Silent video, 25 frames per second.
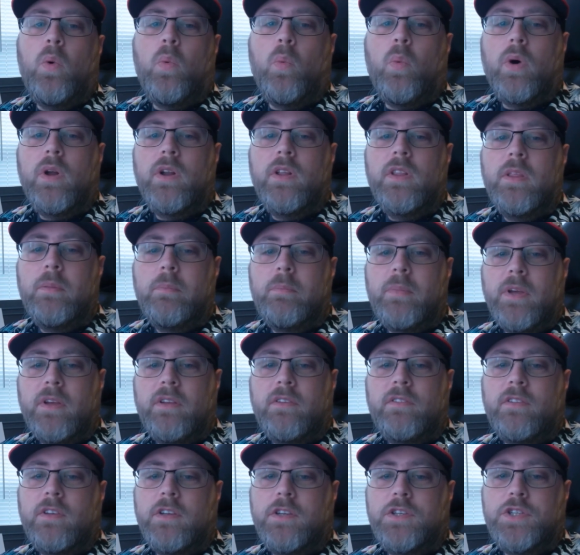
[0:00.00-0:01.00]
One of the
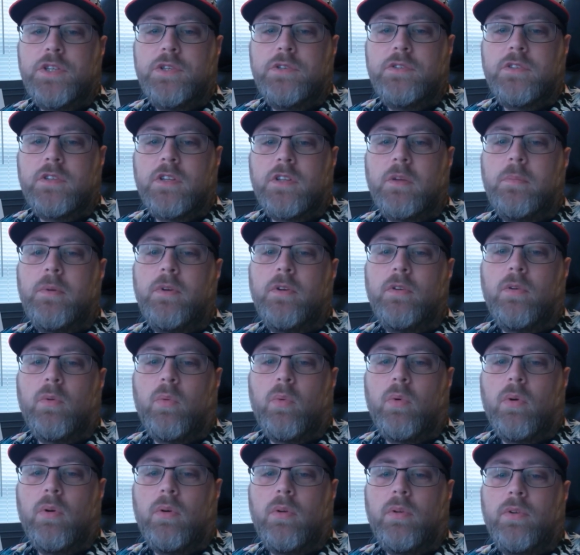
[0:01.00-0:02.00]
biggest issues in the computer
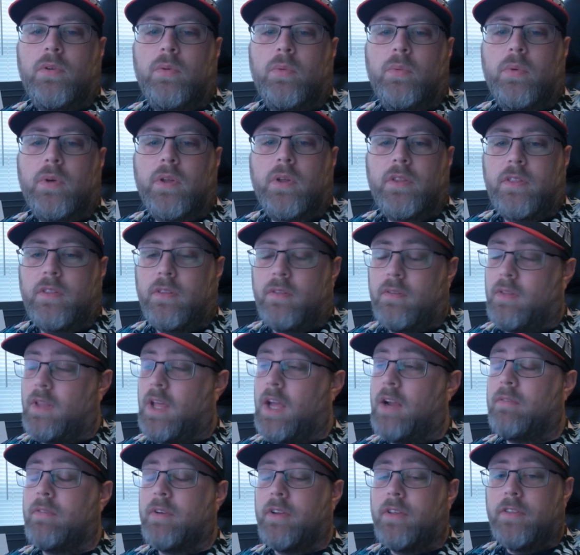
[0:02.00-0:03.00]
world with
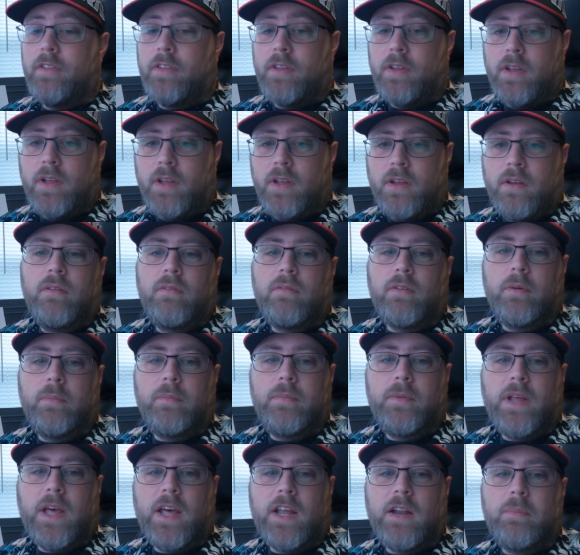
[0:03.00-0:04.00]
everything, from
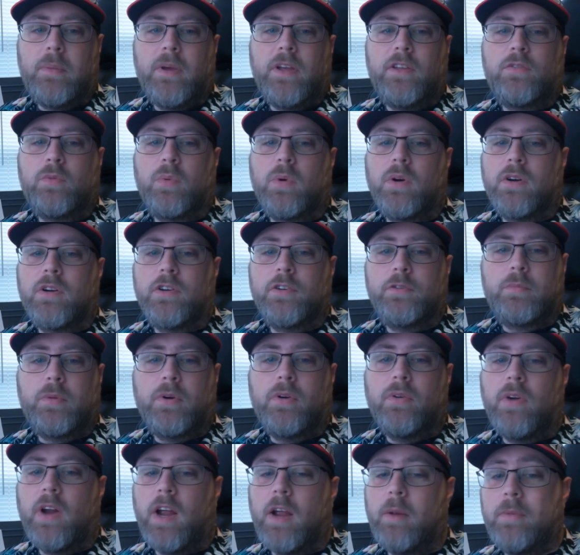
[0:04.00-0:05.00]
database workers,
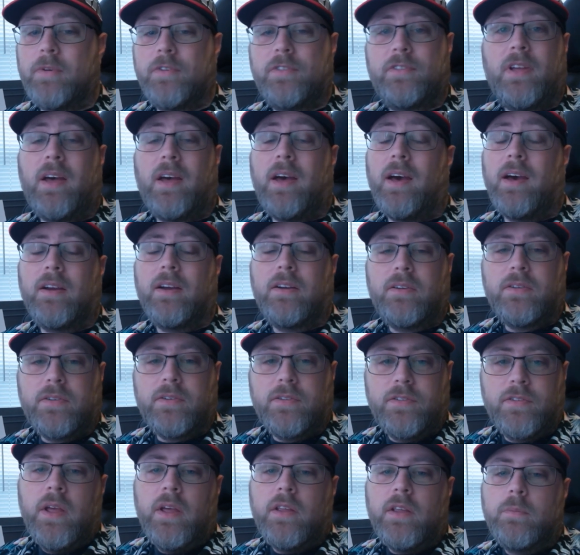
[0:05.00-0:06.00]
programmers, to
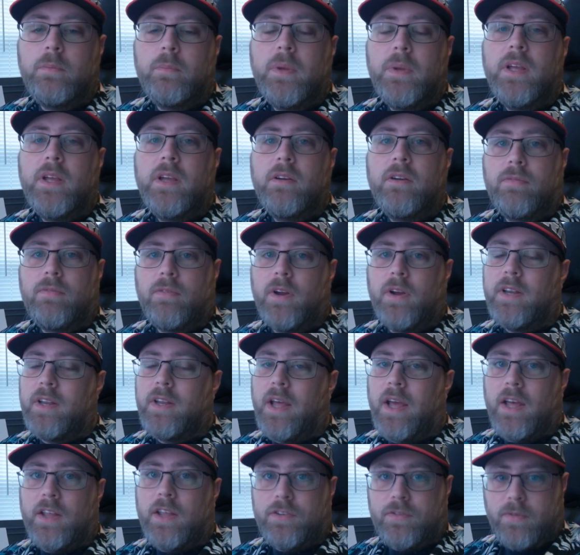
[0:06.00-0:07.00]
hackers, is being afraid to
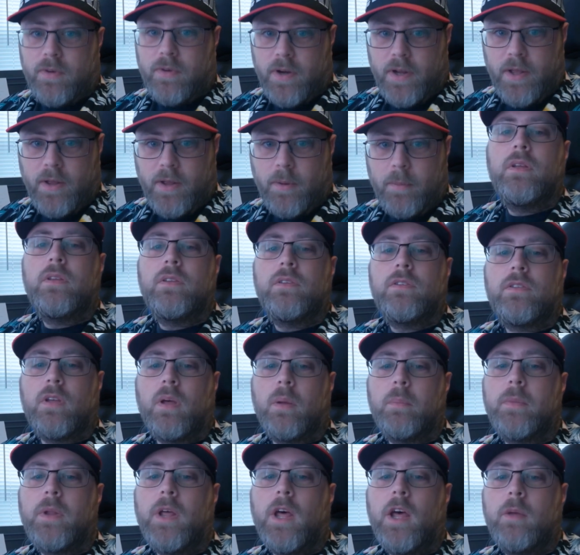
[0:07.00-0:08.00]
ask for help.
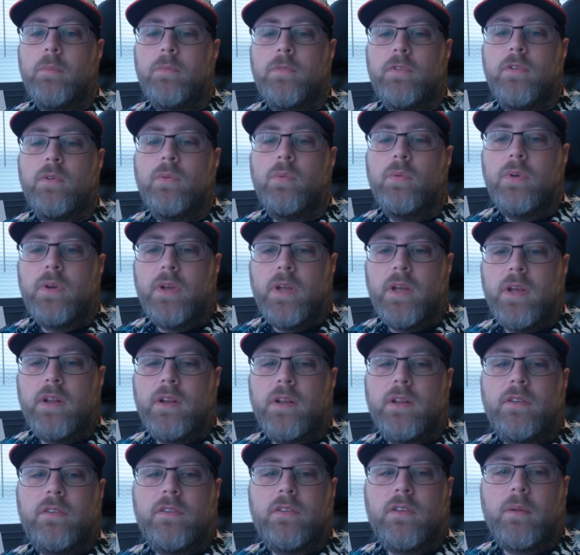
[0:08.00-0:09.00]
Sometimes you will get
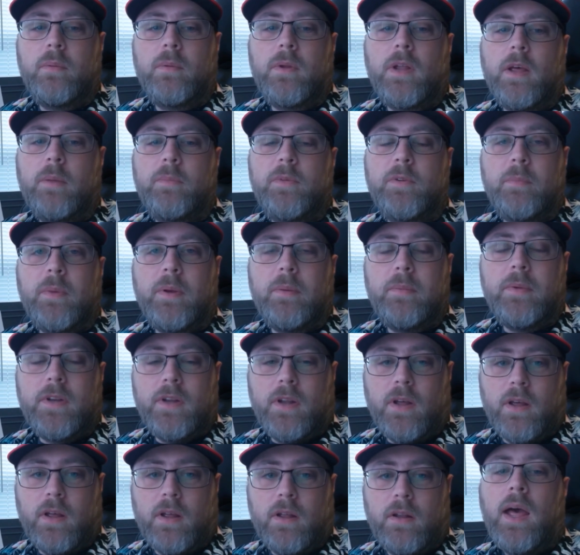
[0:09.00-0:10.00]
it and sometimes maybe
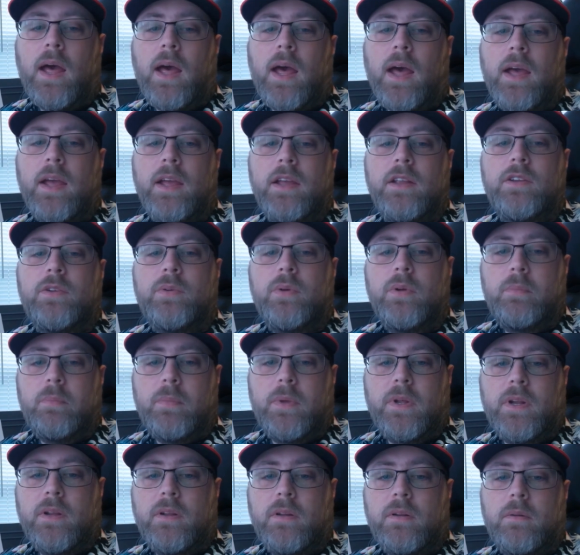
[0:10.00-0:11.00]
not. I hate to
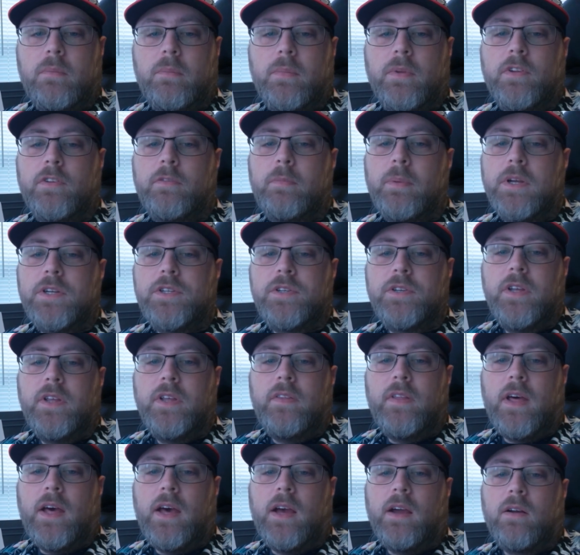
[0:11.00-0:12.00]
admit it, but especially in
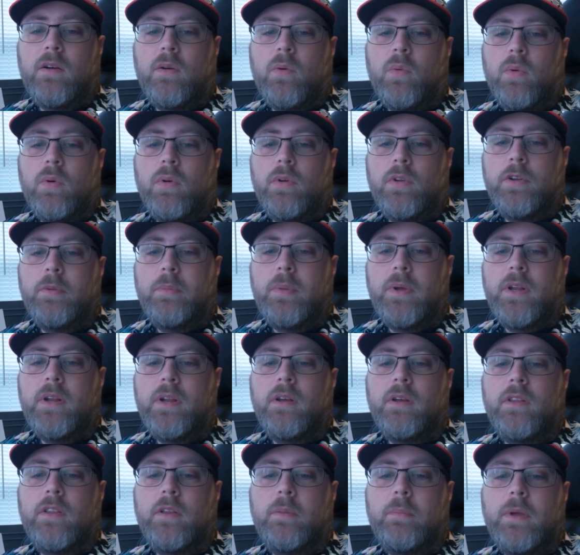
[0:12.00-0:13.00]
the hacker world, depending
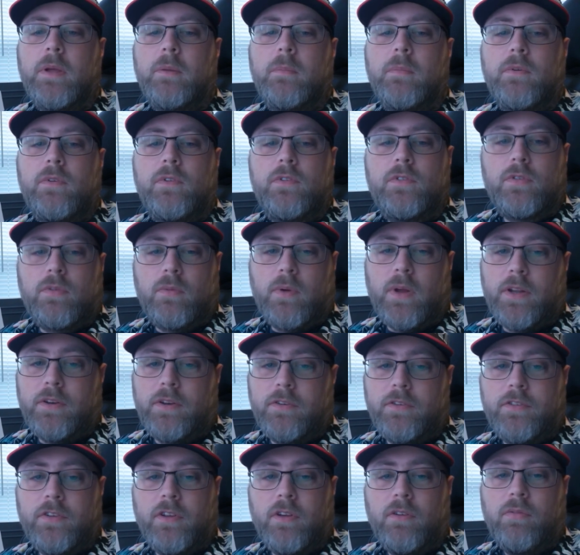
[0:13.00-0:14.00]
on the people you surround
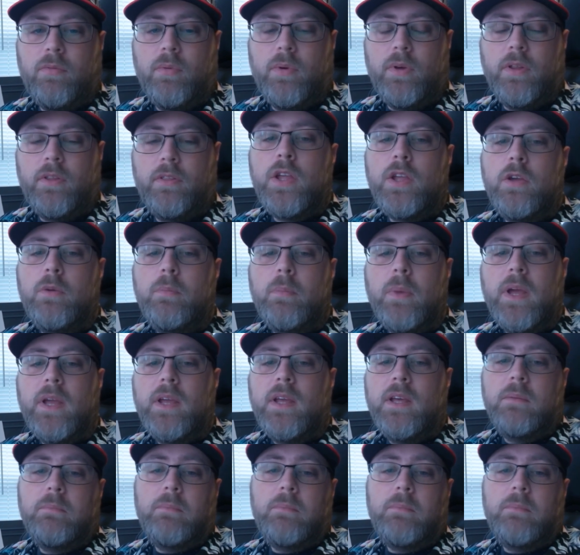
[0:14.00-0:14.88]
yourself with, you may get